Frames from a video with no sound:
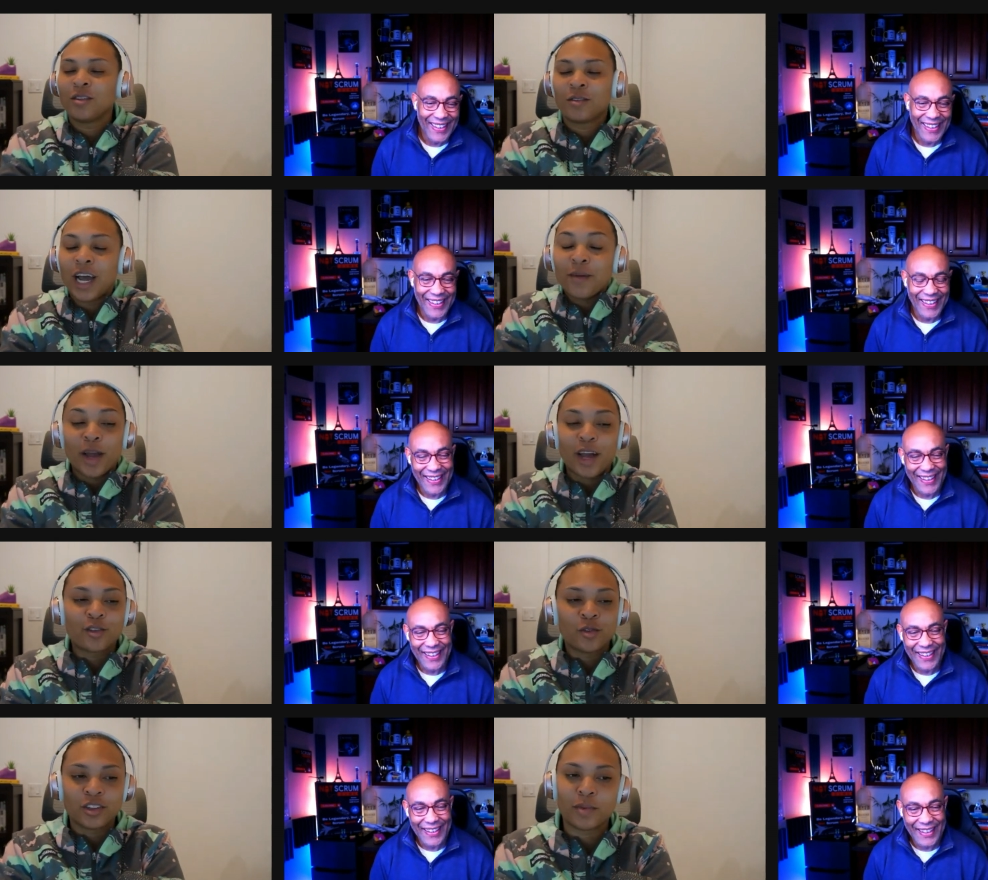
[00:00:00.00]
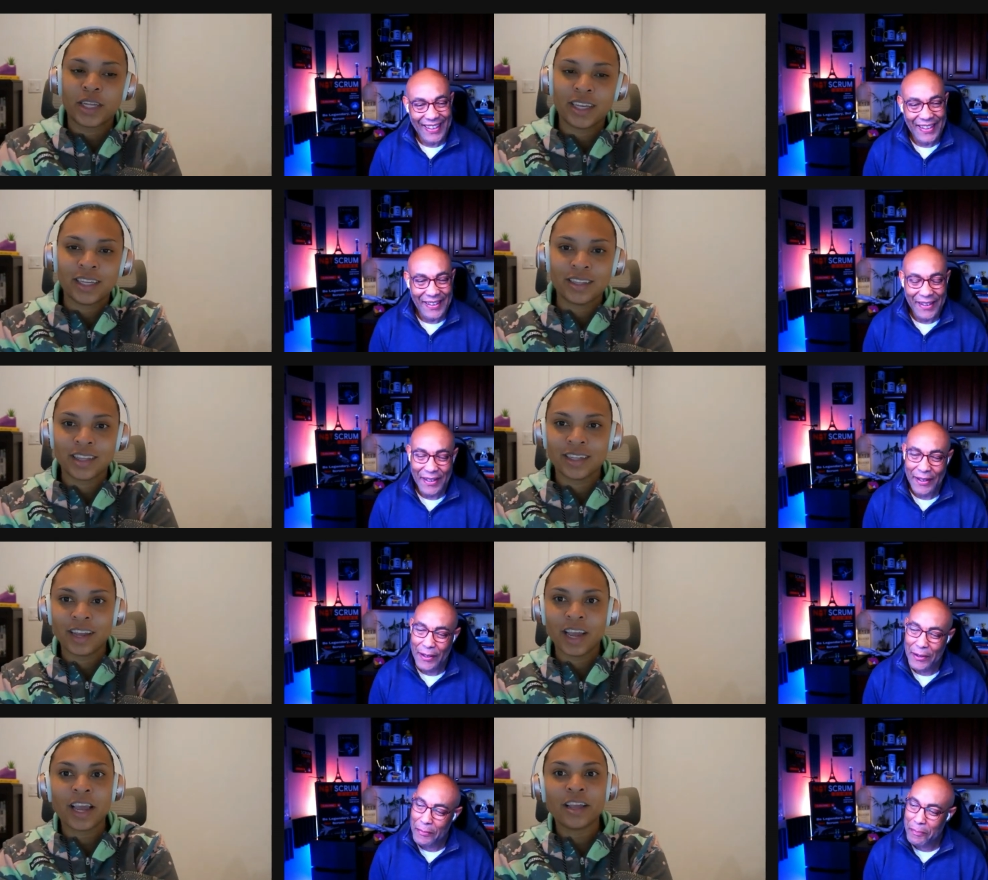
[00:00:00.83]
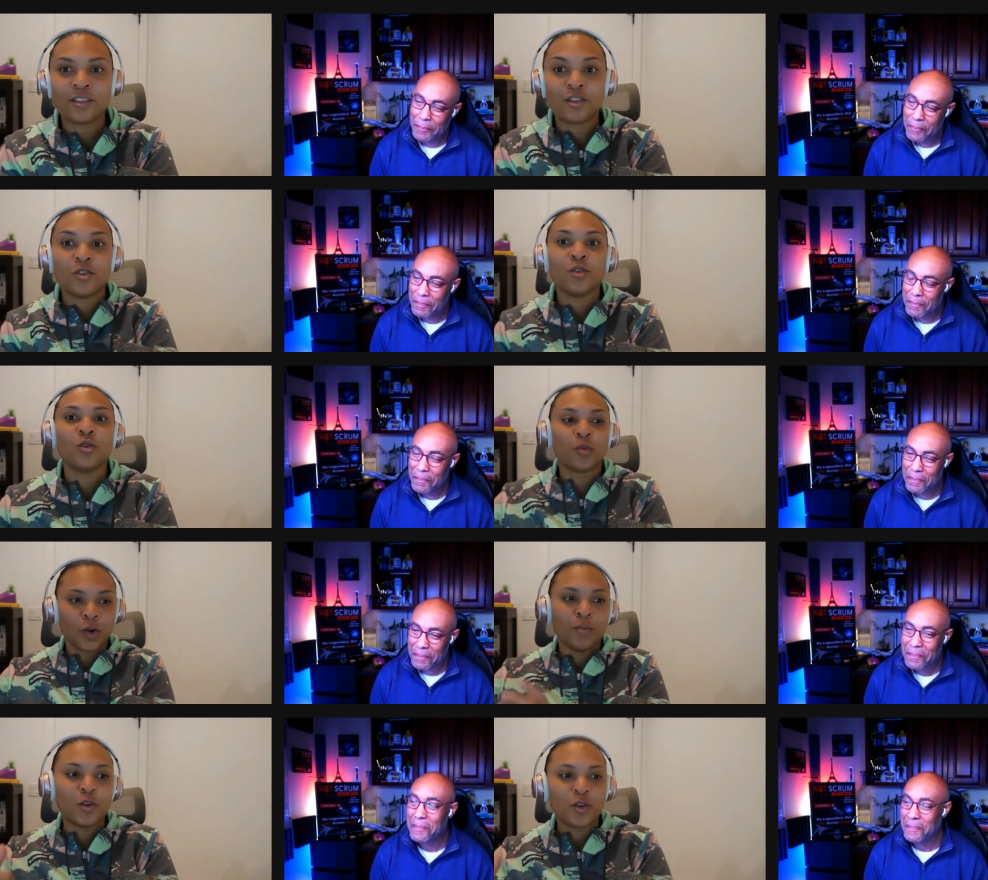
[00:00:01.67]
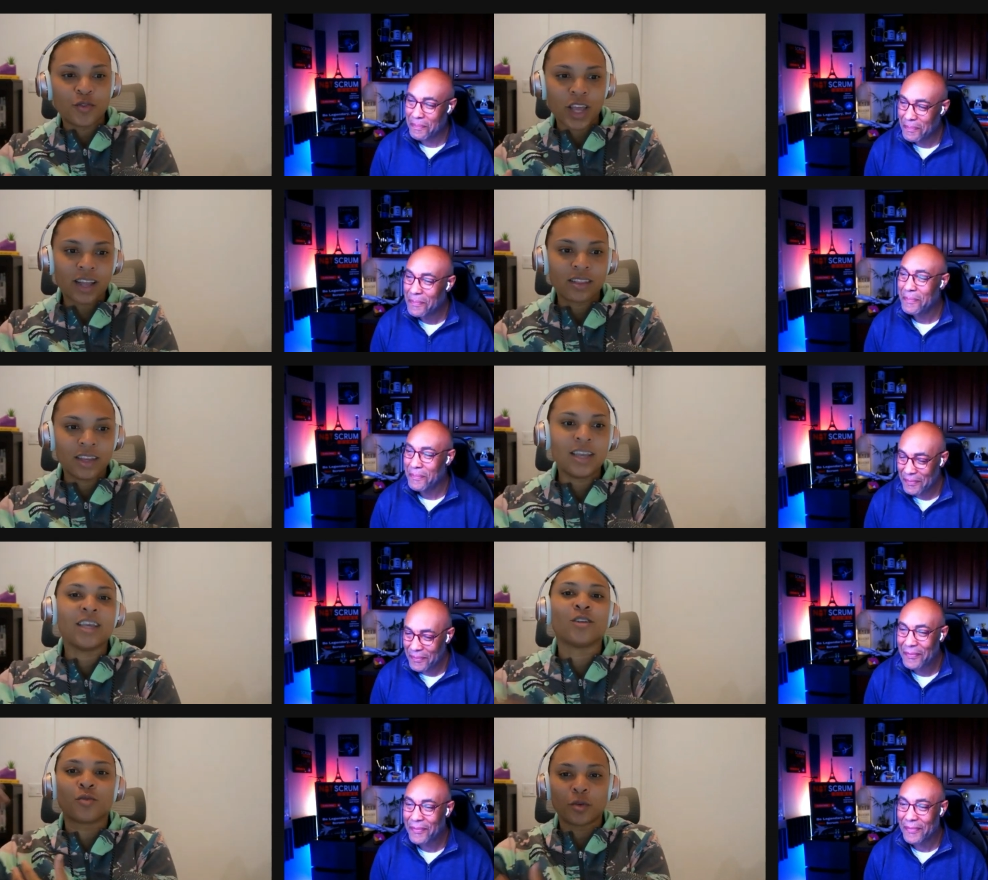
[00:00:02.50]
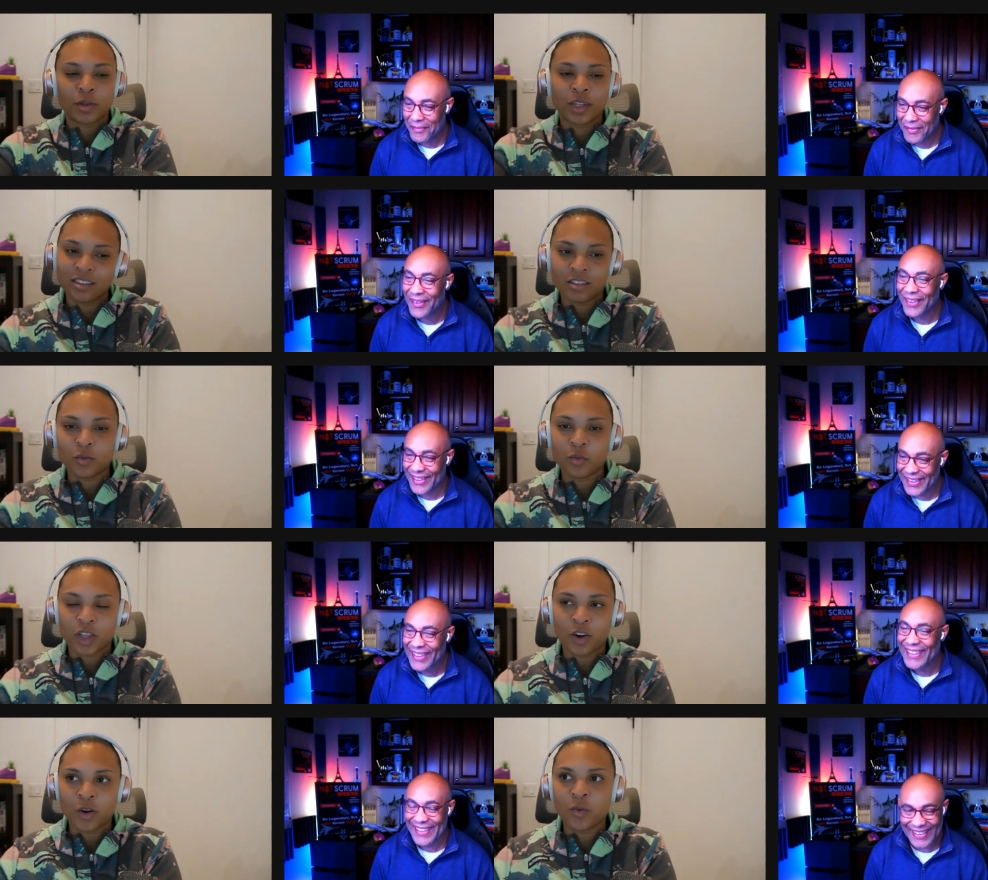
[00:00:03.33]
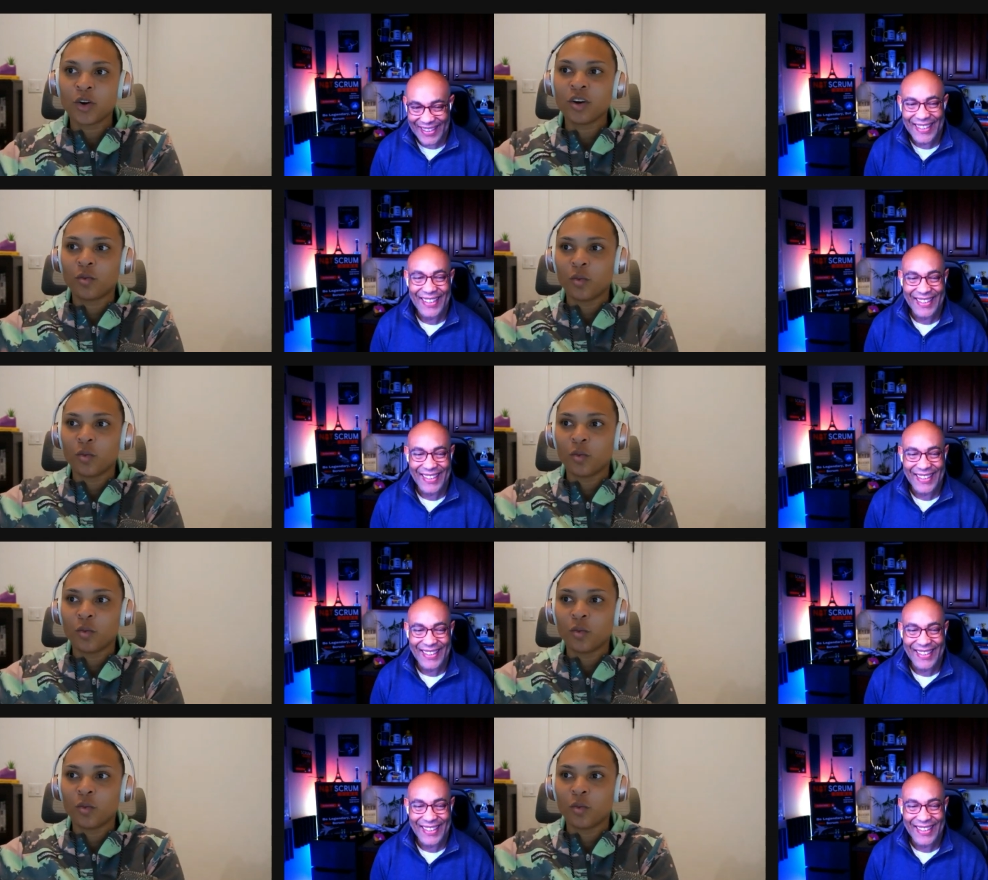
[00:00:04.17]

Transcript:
Speaker 1: got back to us by the end of the day to remove that thing and replace it with our work,